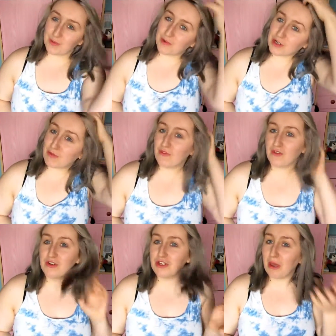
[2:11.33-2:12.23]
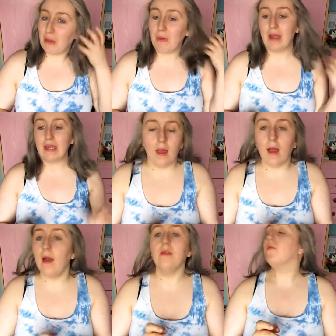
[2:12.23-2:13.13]
going to brush my fringe out of the way.
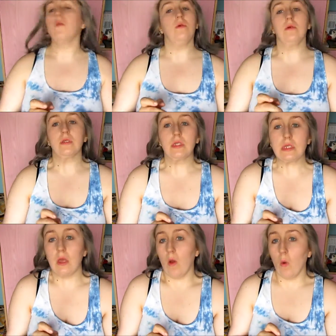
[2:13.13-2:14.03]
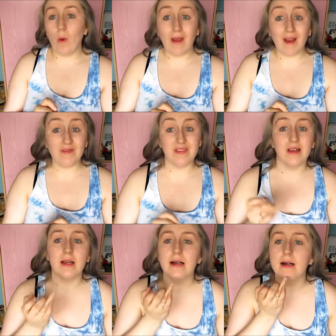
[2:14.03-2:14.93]
And of course, when I was
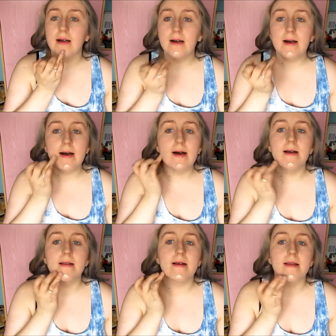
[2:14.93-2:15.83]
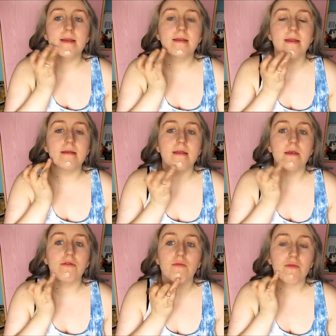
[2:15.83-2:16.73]
younger, I didn't
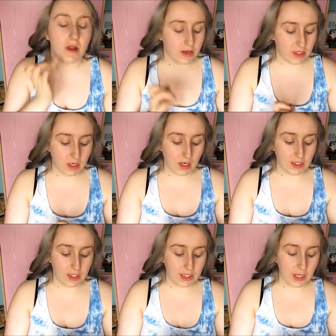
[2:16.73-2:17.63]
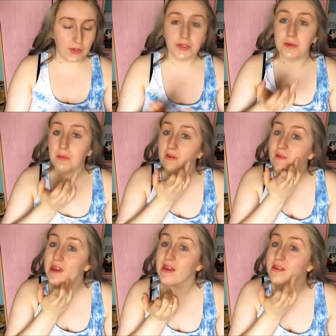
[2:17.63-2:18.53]
use a brush, I just used my
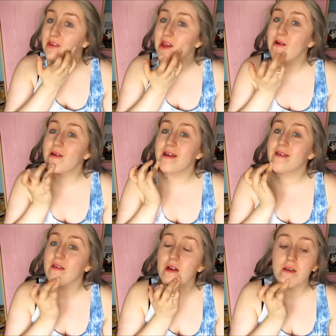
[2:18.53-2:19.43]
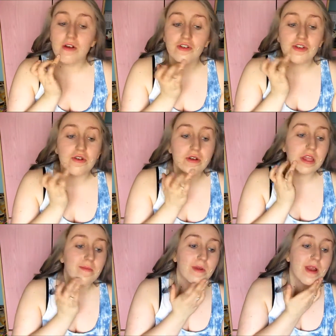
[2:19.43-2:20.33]
fingers. Nowadays I dot it on
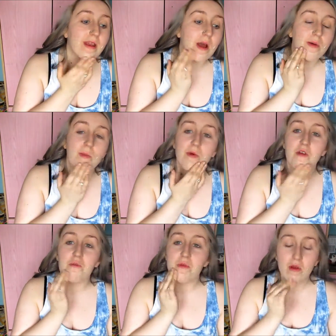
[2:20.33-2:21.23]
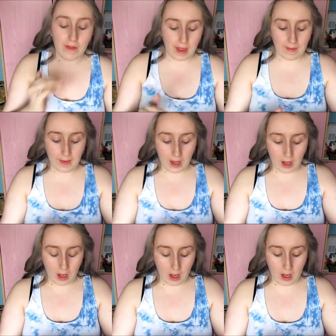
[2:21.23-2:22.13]
and then blend it out with the brush, but not then.
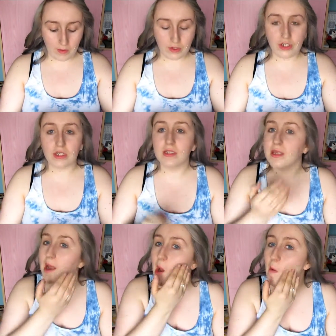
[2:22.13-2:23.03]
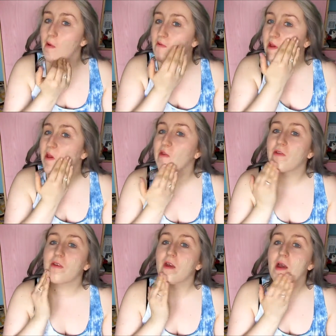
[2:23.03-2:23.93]
I would just get it on my
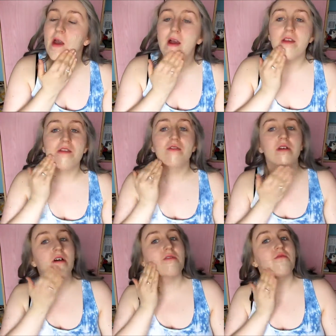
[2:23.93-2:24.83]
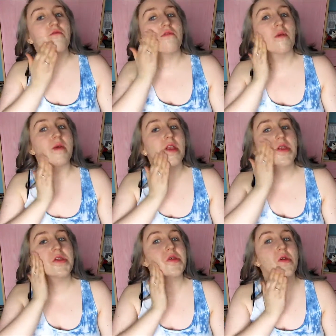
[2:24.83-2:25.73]
fingers and just kind of rub
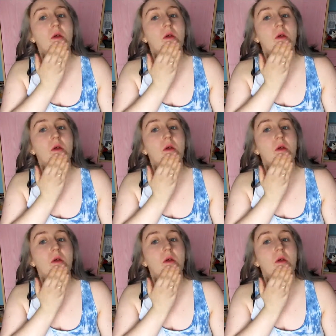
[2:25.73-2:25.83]
it